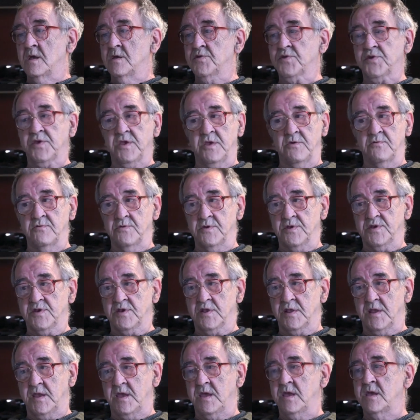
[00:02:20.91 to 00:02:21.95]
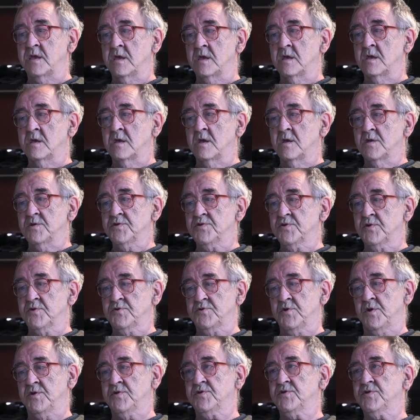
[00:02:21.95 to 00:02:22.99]
seriously
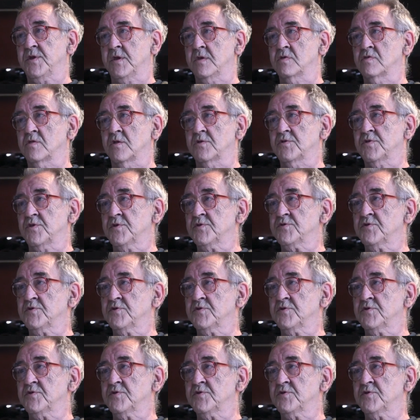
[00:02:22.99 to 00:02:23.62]
suggesting that